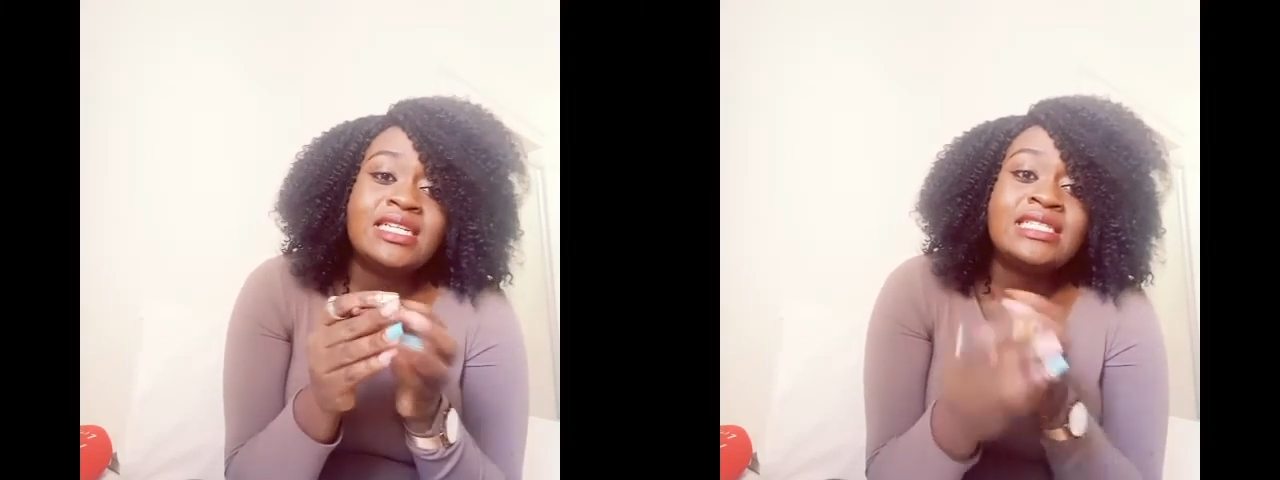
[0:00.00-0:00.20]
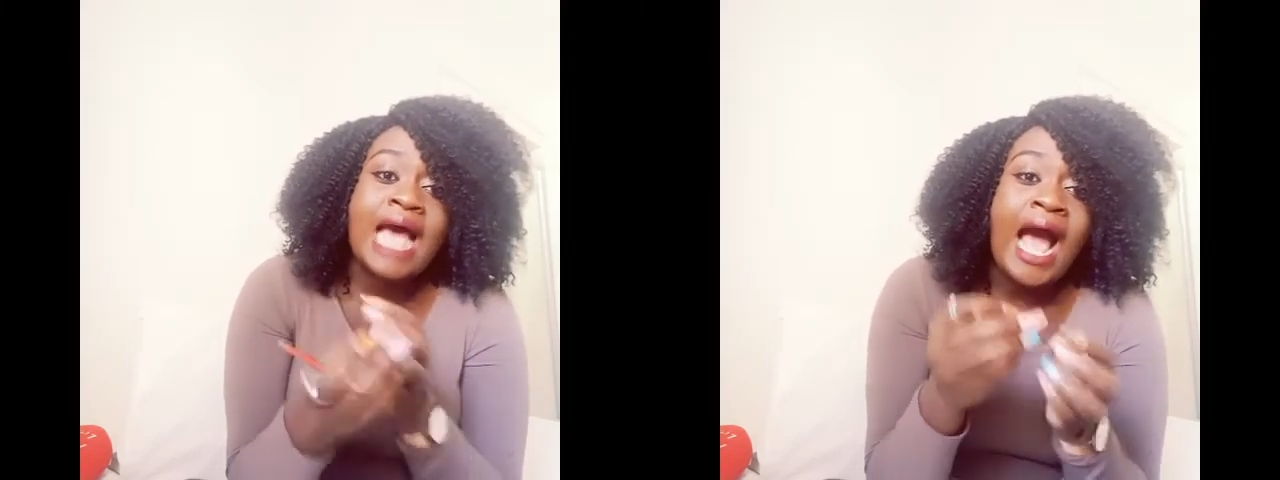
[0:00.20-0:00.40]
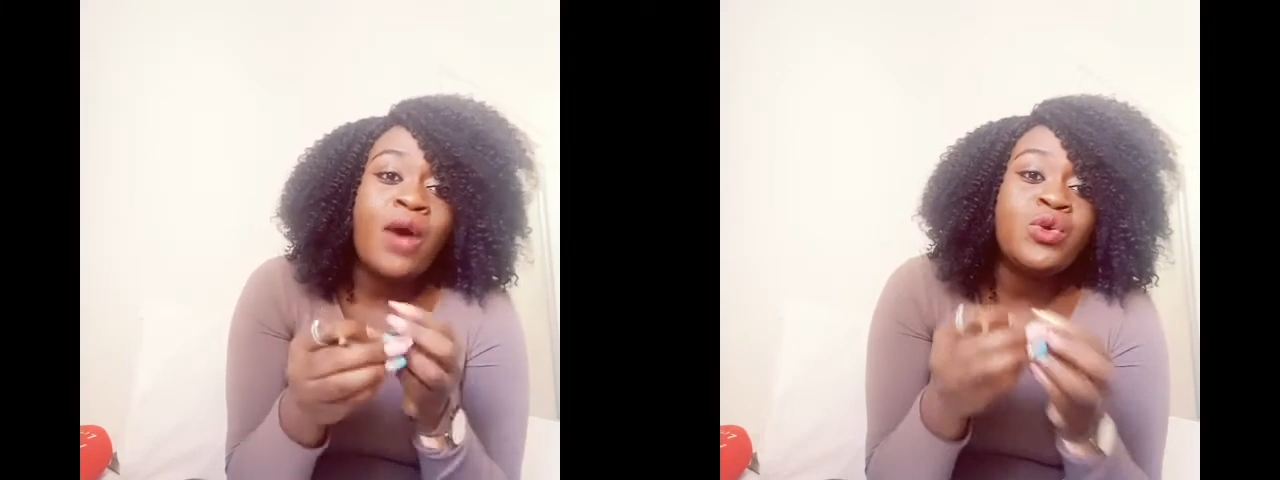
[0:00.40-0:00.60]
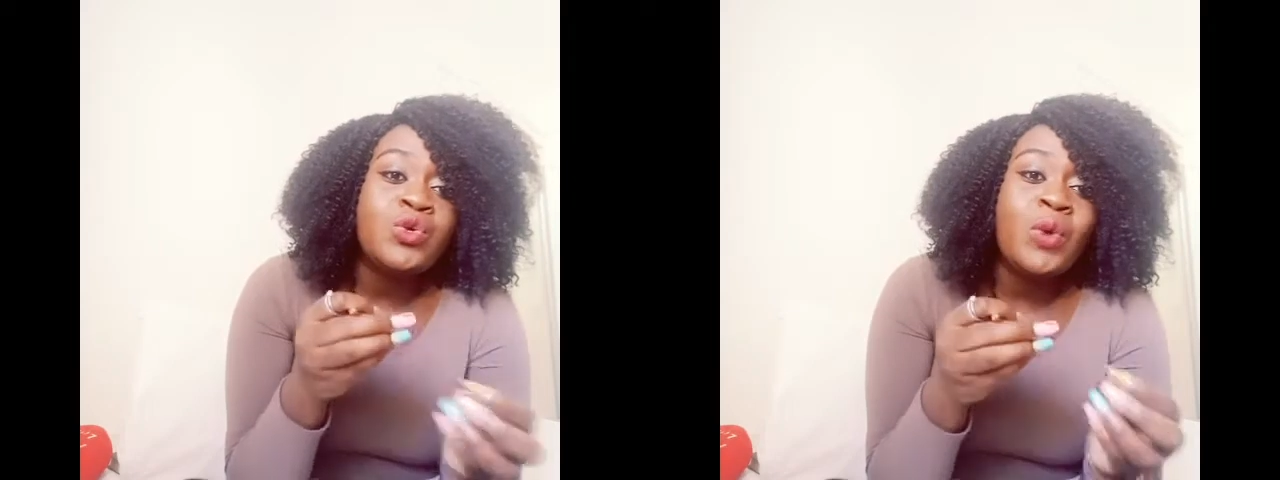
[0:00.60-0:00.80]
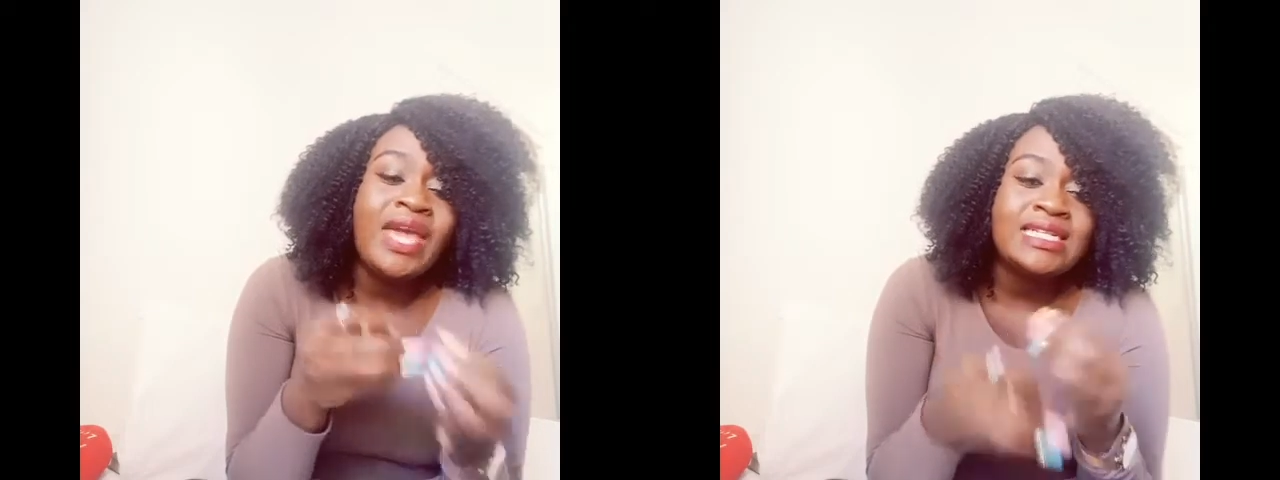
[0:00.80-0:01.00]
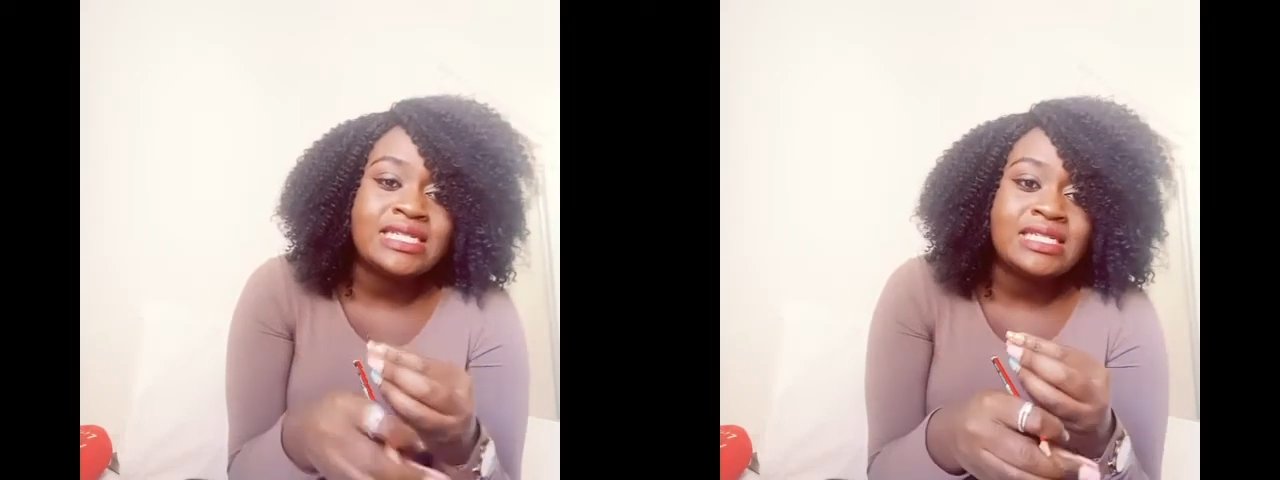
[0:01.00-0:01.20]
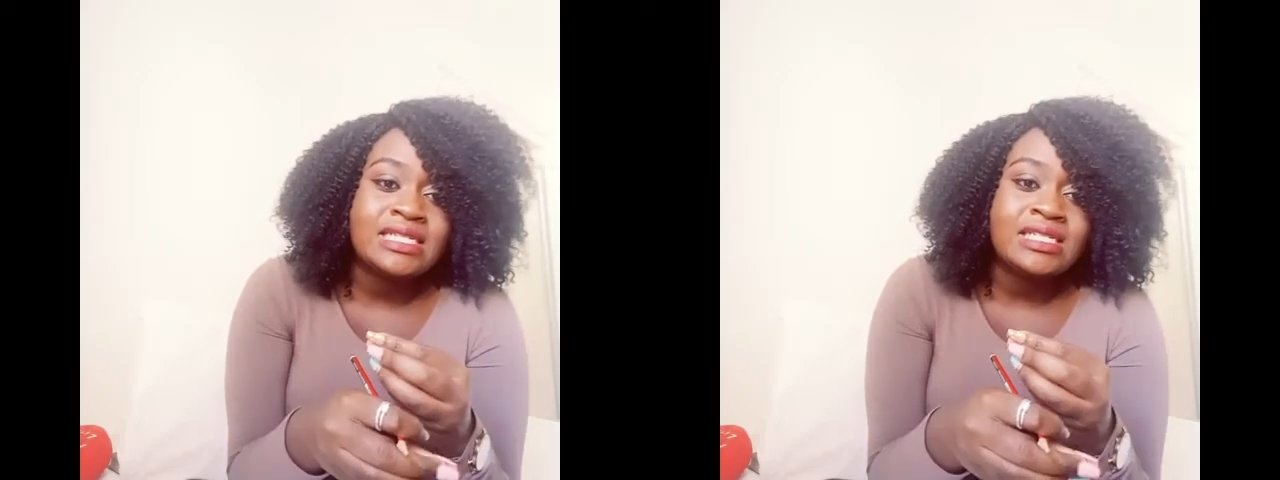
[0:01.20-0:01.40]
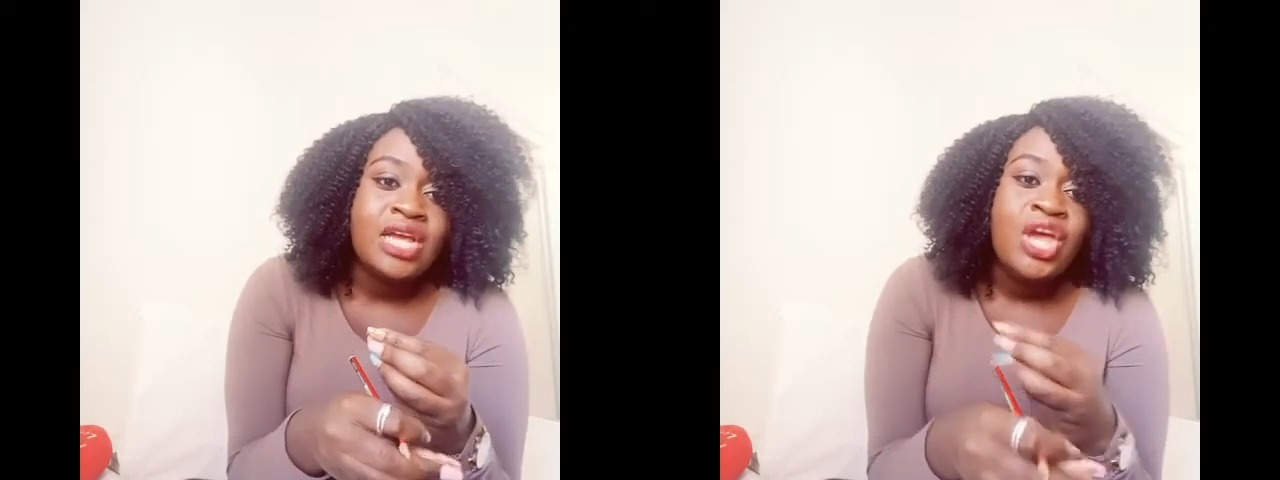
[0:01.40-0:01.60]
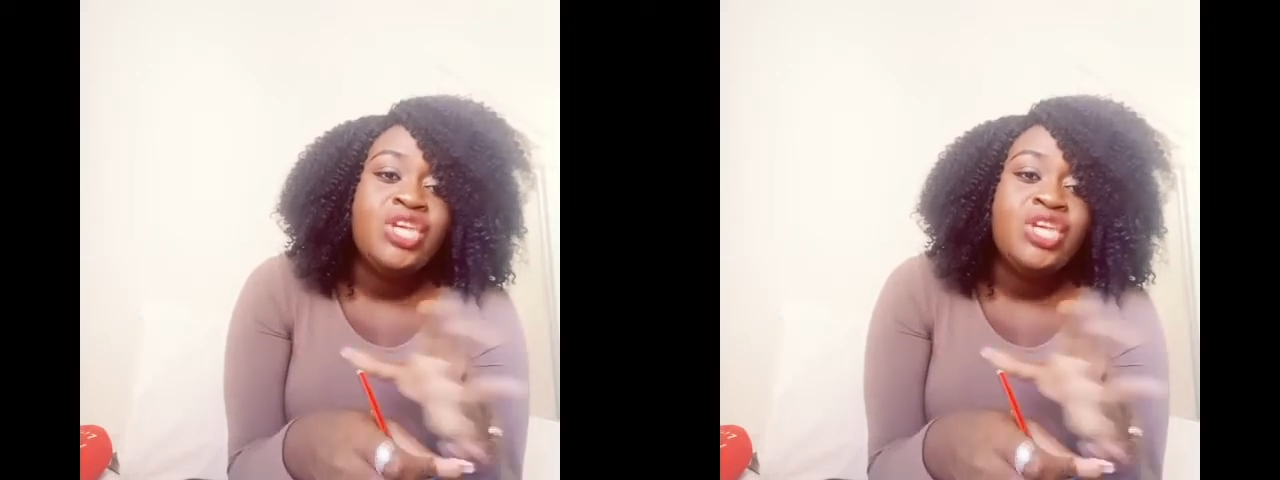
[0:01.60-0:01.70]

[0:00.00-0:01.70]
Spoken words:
it's how you ended it.